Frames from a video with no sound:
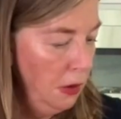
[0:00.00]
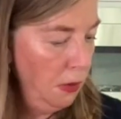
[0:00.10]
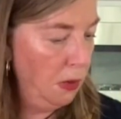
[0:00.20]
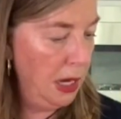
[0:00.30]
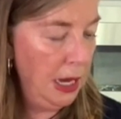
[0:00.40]

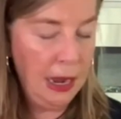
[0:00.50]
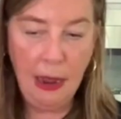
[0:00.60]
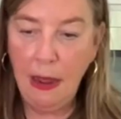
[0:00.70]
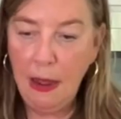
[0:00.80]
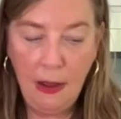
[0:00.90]
We
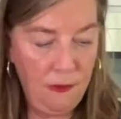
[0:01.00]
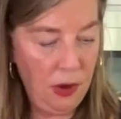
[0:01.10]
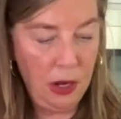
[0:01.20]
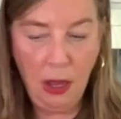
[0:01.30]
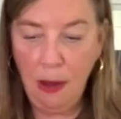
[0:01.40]
have
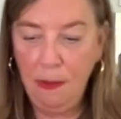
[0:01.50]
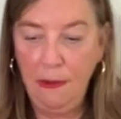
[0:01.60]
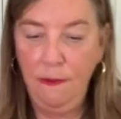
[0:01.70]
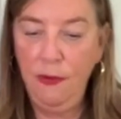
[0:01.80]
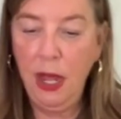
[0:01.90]
a cup
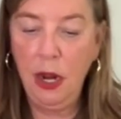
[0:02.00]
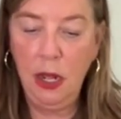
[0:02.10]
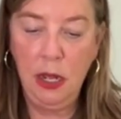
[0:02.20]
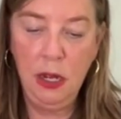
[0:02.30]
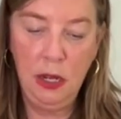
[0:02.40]
of
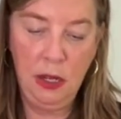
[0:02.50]
feta.